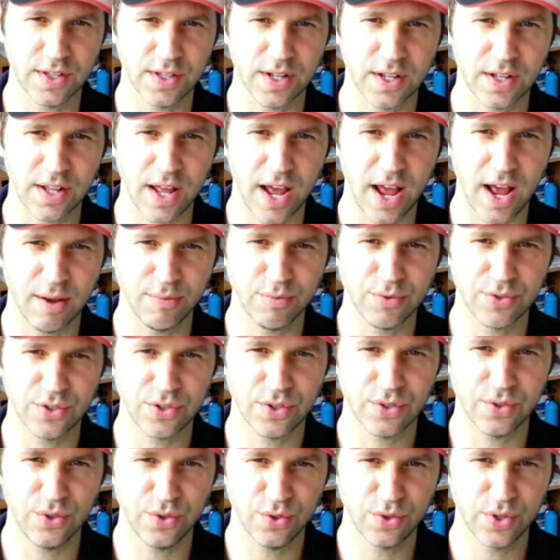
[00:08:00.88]
in the labs,
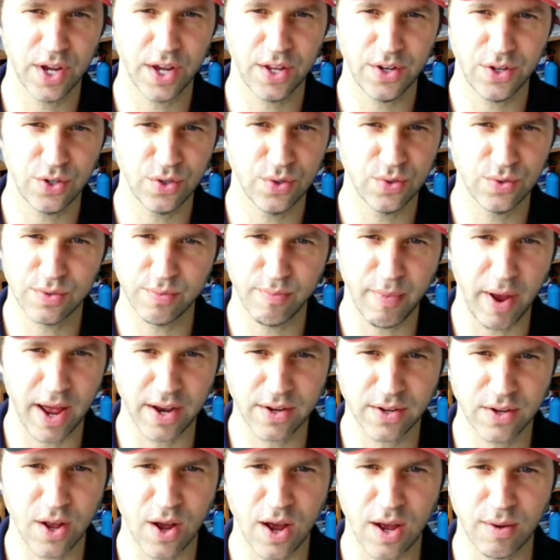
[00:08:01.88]
so you can use
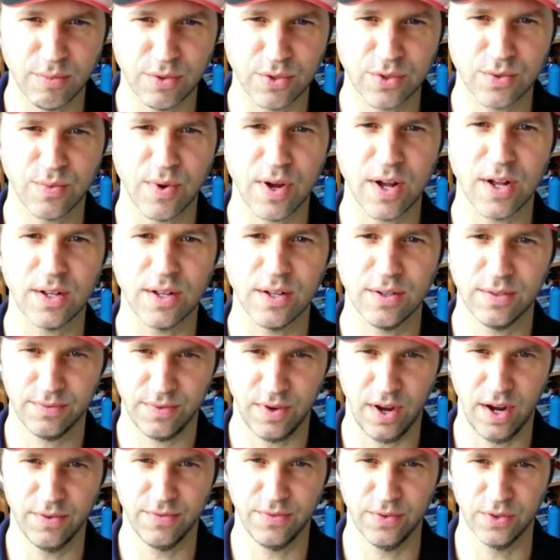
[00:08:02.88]
MATLAB as well.
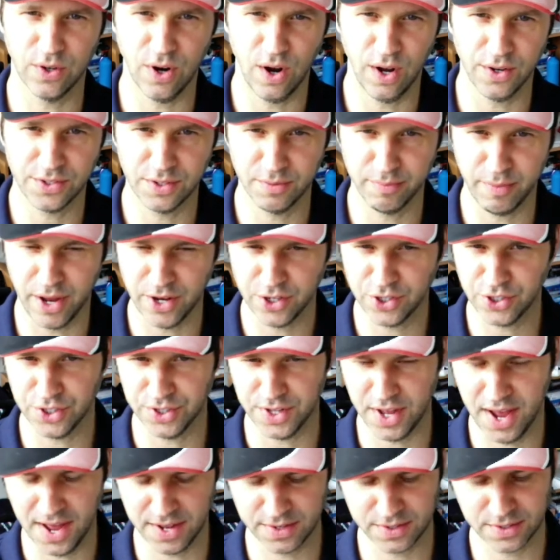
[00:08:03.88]
I forgot to mention
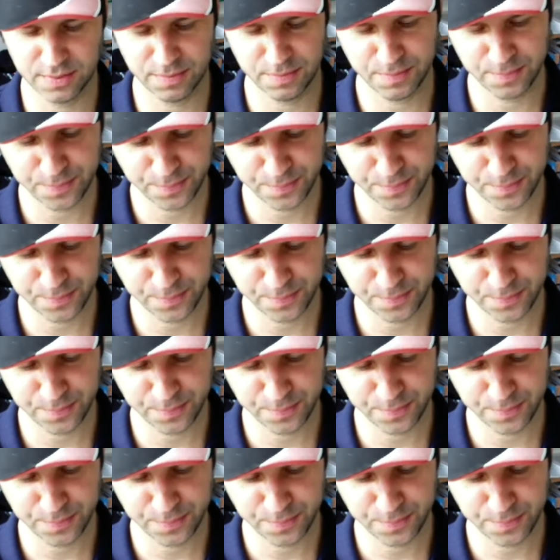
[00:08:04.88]
that.